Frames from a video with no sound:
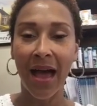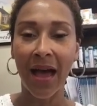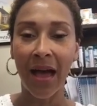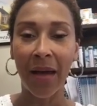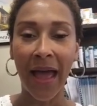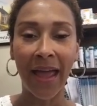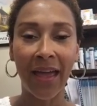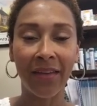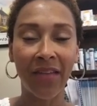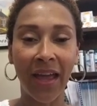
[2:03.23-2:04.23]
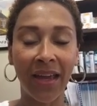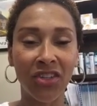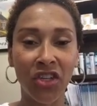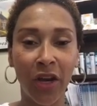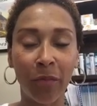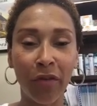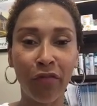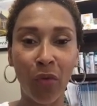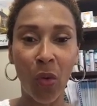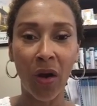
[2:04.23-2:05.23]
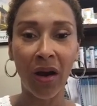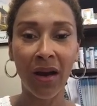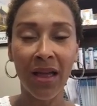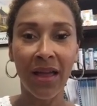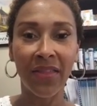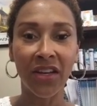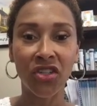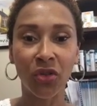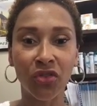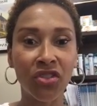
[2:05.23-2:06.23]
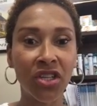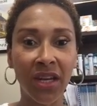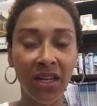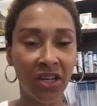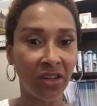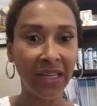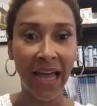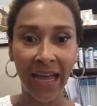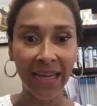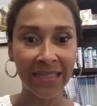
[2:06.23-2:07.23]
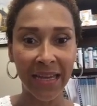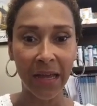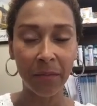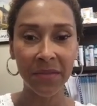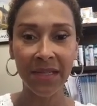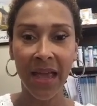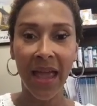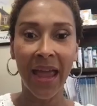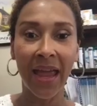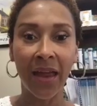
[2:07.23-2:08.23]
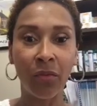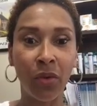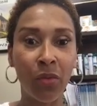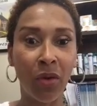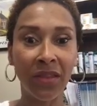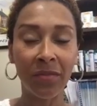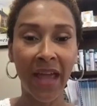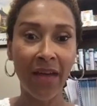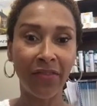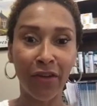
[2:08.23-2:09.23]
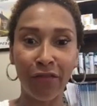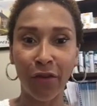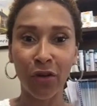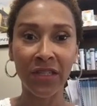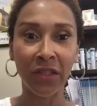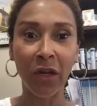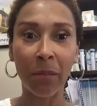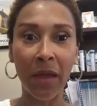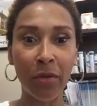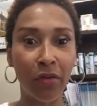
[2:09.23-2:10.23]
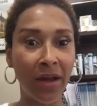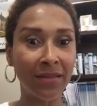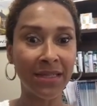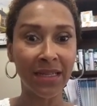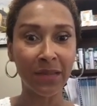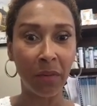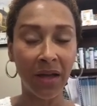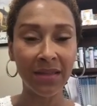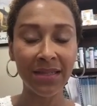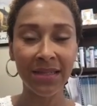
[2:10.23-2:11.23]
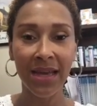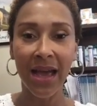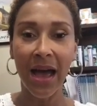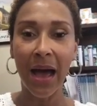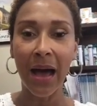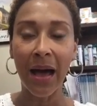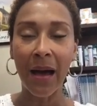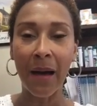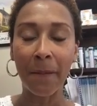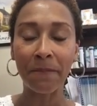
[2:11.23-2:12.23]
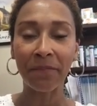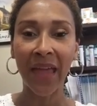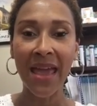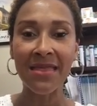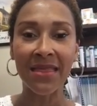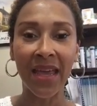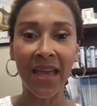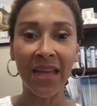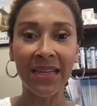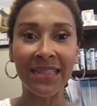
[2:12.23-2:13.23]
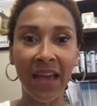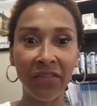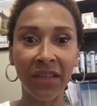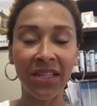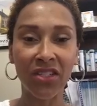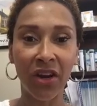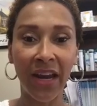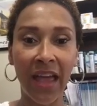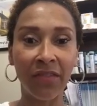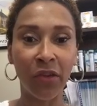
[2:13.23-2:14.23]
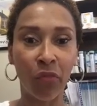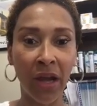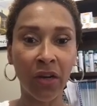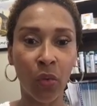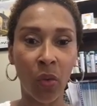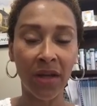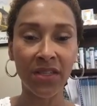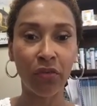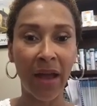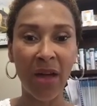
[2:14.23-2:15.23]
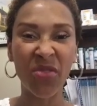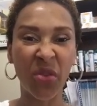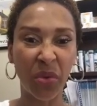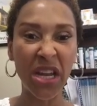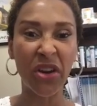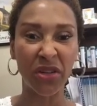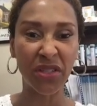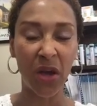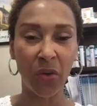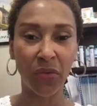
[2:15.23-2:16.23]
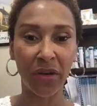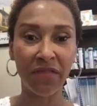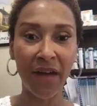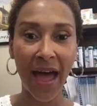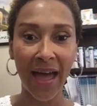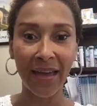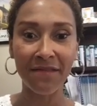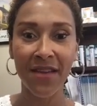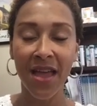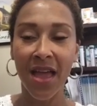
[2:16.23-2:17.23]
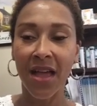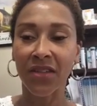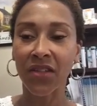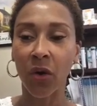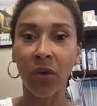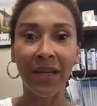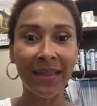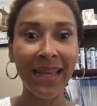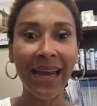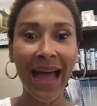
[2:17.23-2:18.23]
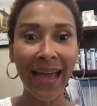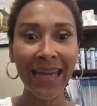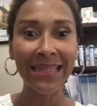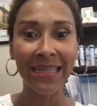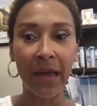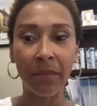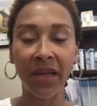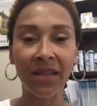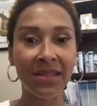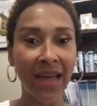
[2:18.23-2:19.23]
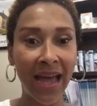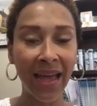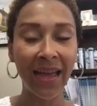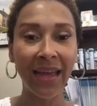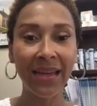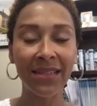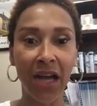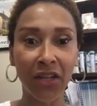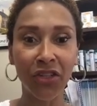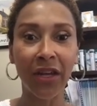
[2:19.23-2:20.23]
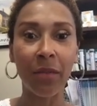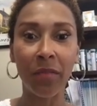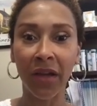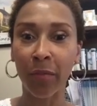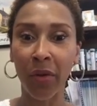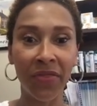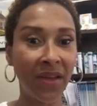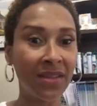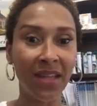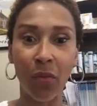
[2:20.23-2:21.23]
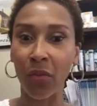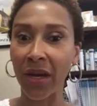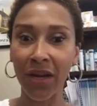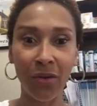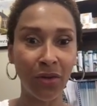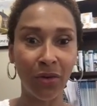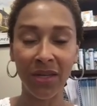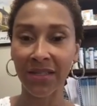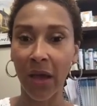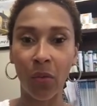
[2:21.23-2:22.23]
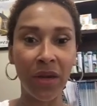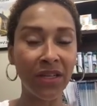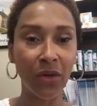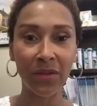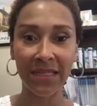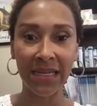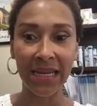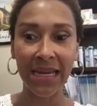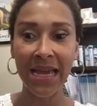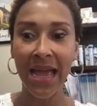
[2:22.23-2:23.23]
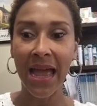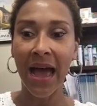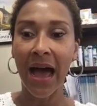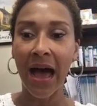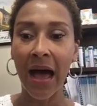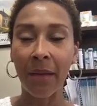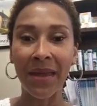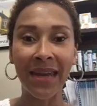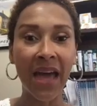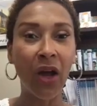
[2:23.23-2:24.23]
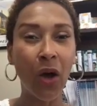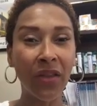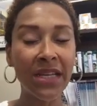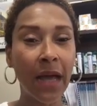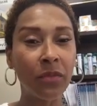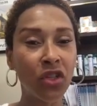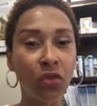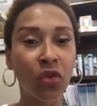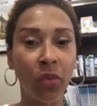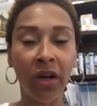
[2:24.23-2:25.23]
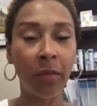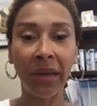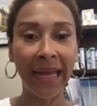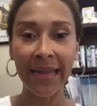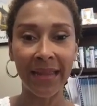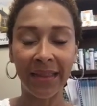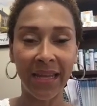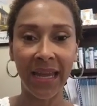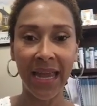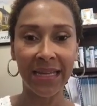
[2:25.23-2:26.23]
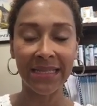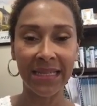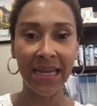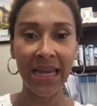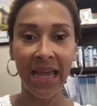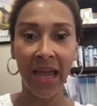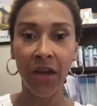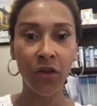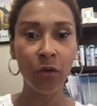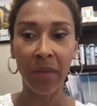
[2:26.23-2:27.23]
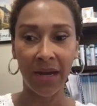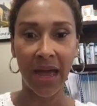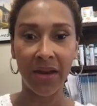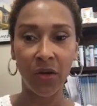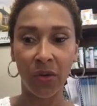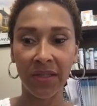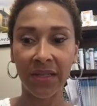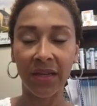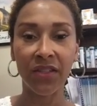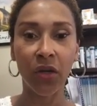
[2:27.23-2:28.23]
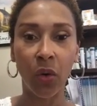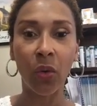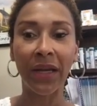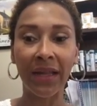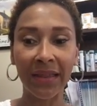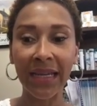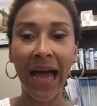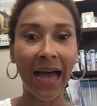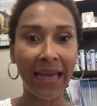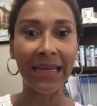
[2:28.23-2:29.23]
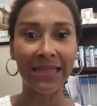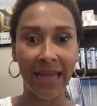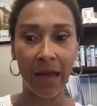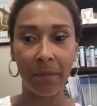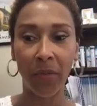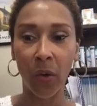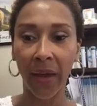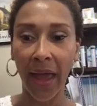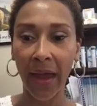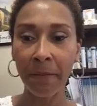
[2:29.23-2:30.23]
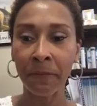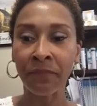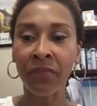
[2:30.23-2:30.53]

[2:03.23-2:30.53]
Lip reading: I had shared before that children should get yearly eye exams, and we want them to have their first look maybe around 6 months, and then definitely start having regular ones around 3 or so, 3 to 5. So get that eye exam because the eye doctor can pick up on things that we don't notice, that we don't see. And not all the time children will complain that they can't see and you may not notice it. So get the eye exam, okay?